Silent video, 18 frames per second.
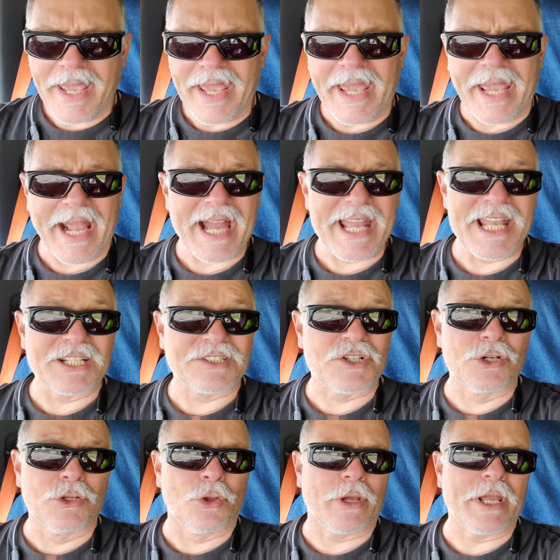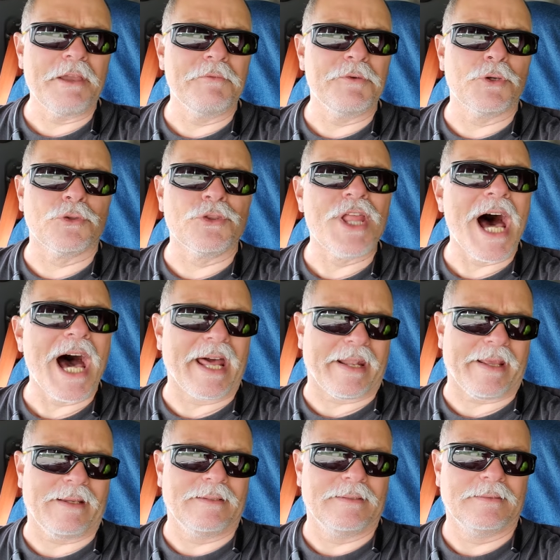And I just gonna give you
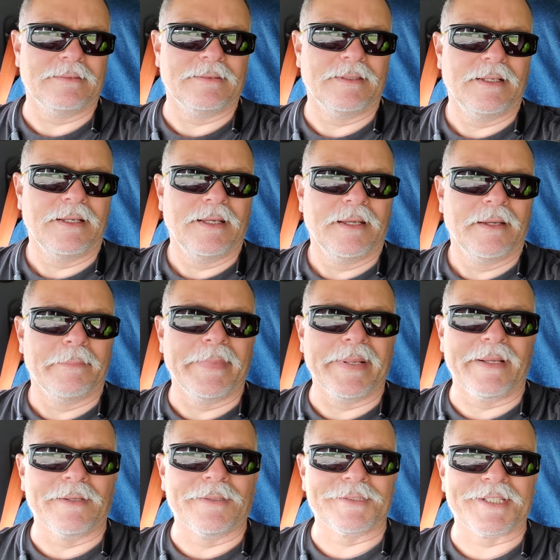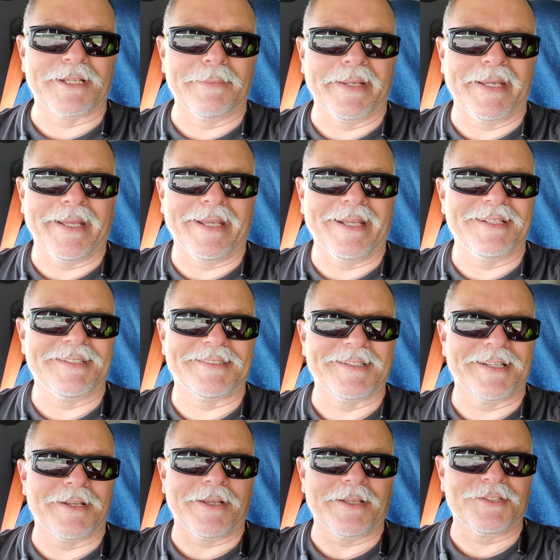data because I mean
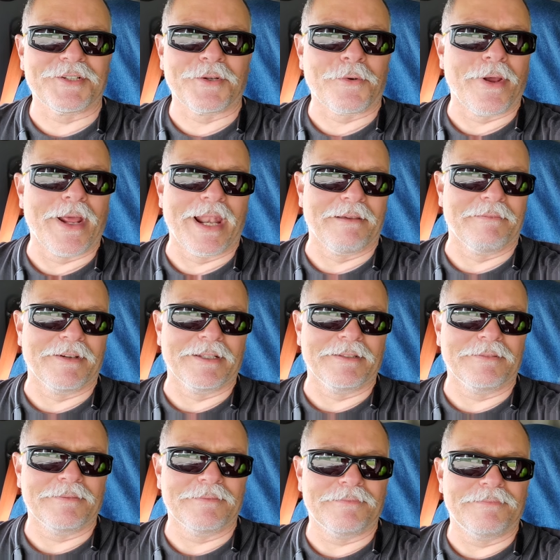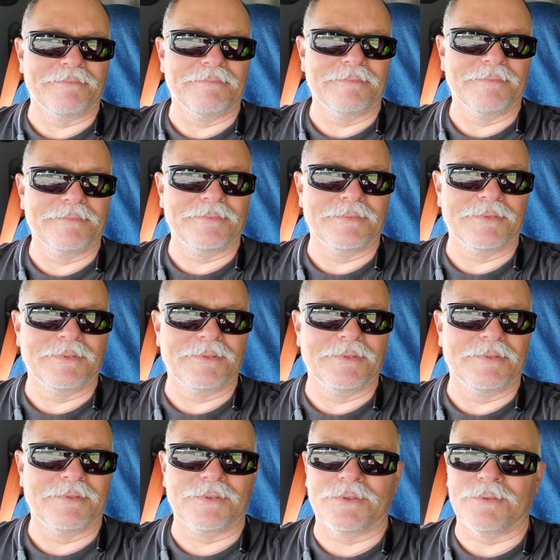it's irrelevant
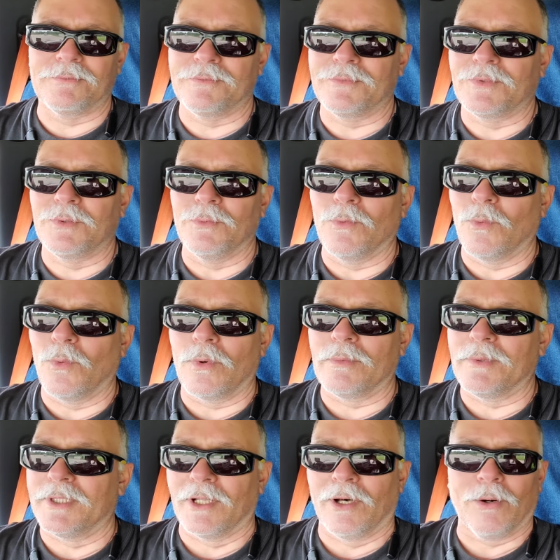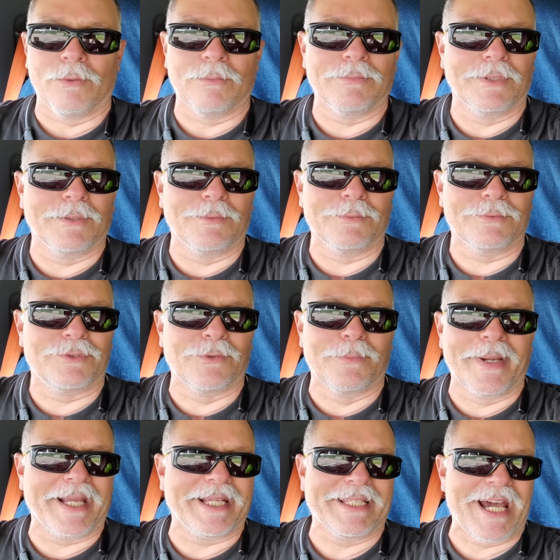to, you know, to
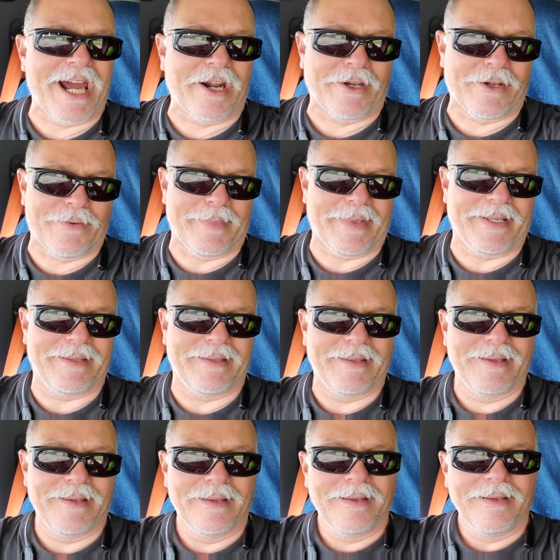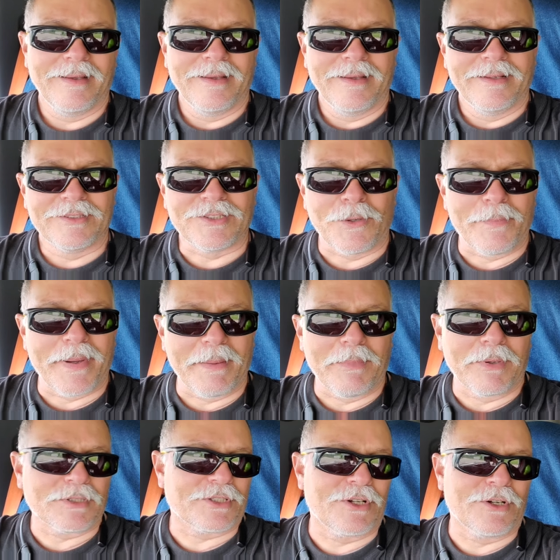make an argument. Some
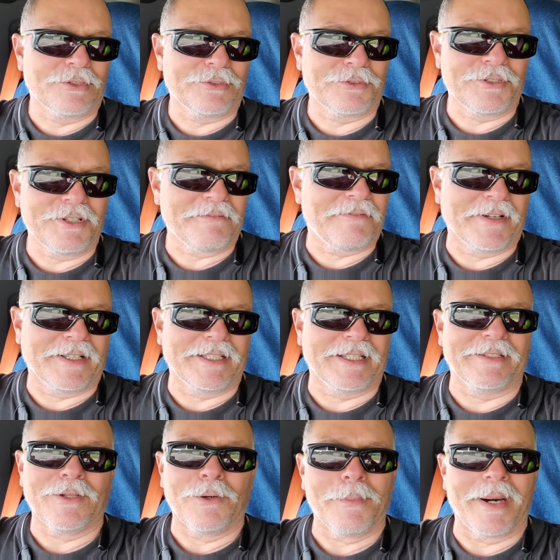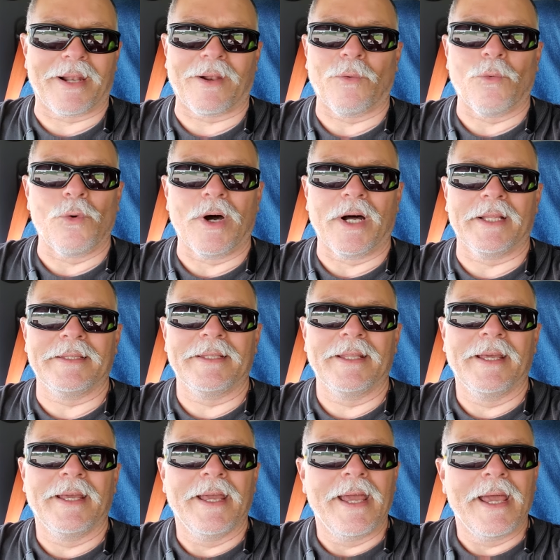people are going to defend it no matter what.
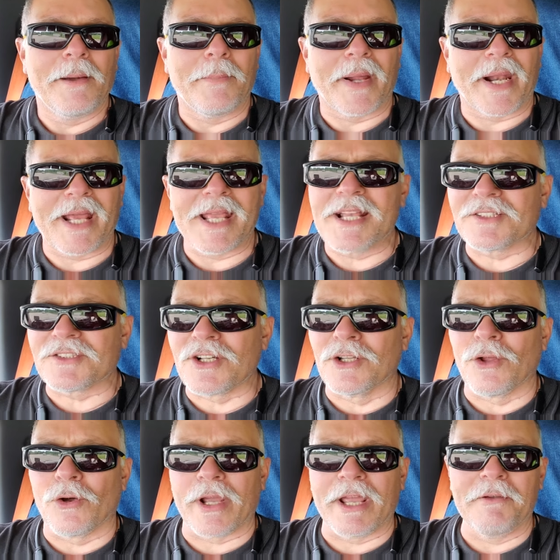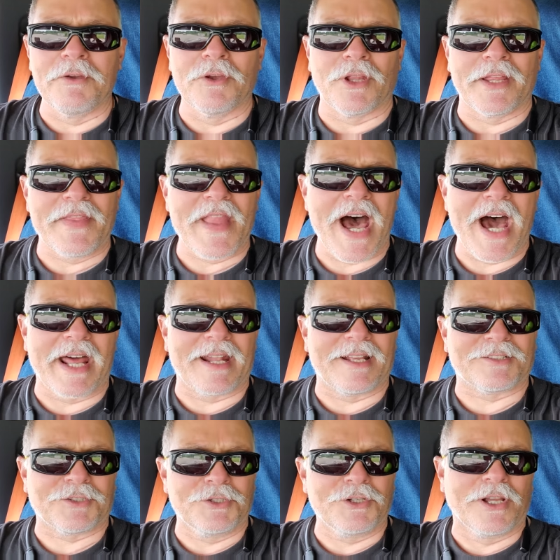But I just gonna give you the
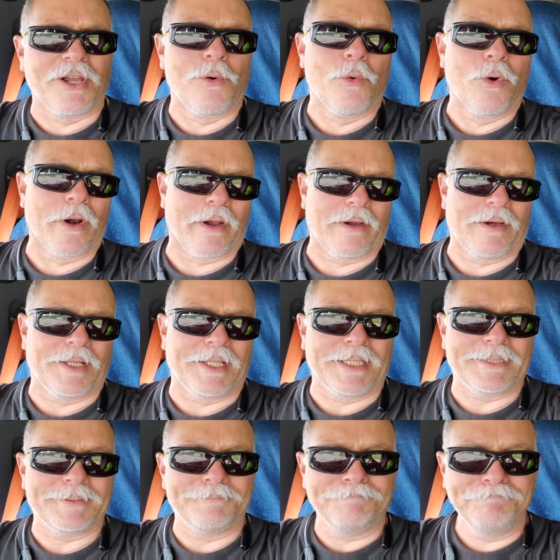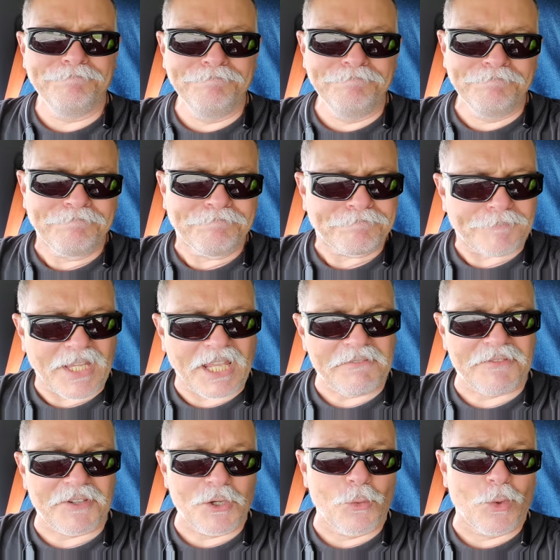data so you can work on it
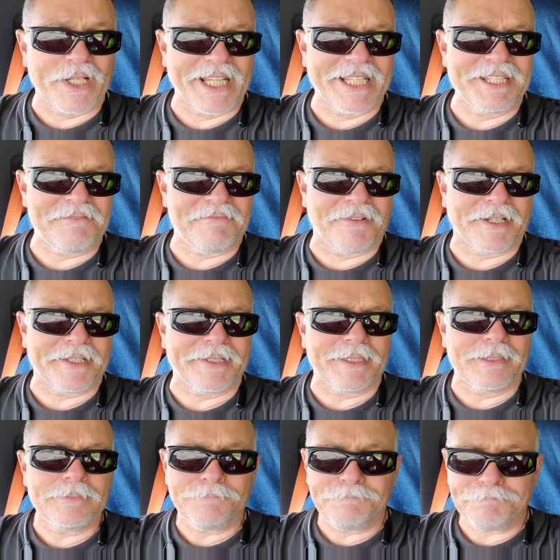if you wanna defend it.